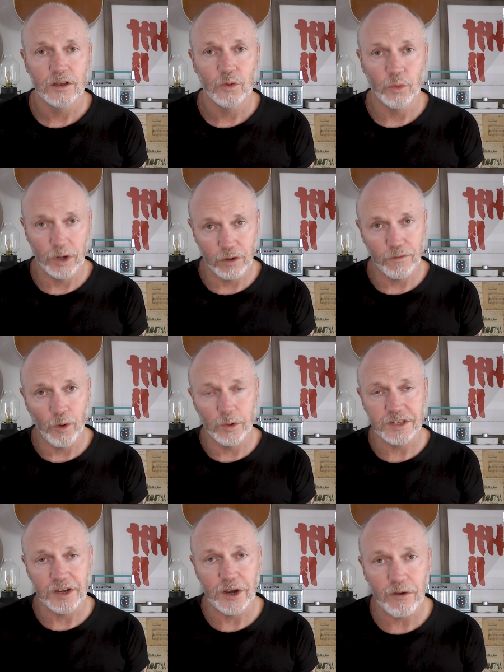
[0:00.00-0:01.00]
We look forward
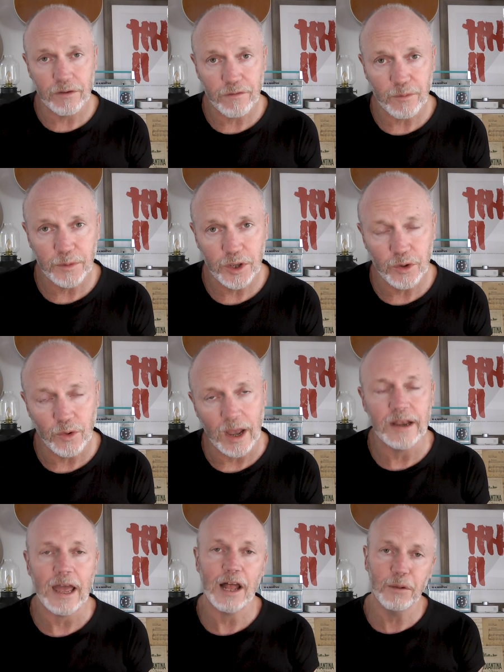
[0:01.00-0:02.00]
to hearing from you
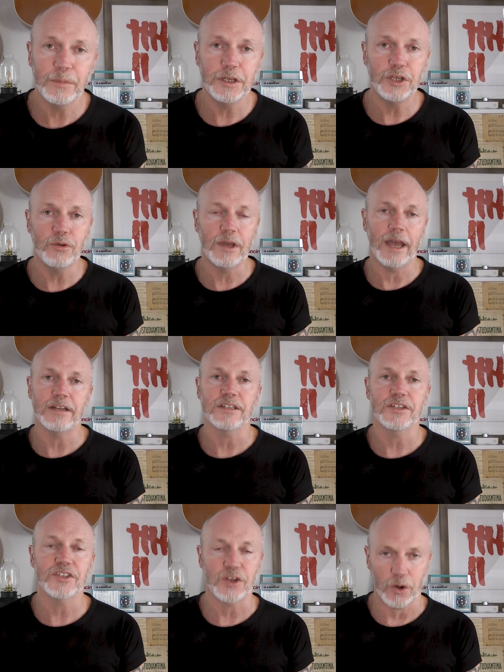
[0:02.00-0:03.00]
and helping you get
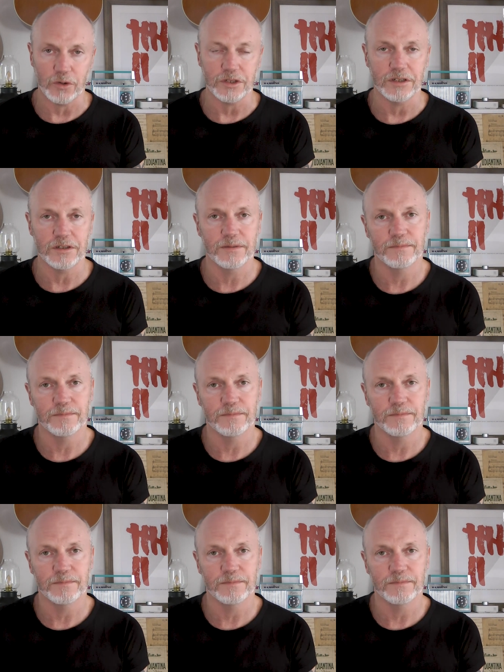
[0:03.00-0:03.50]
started.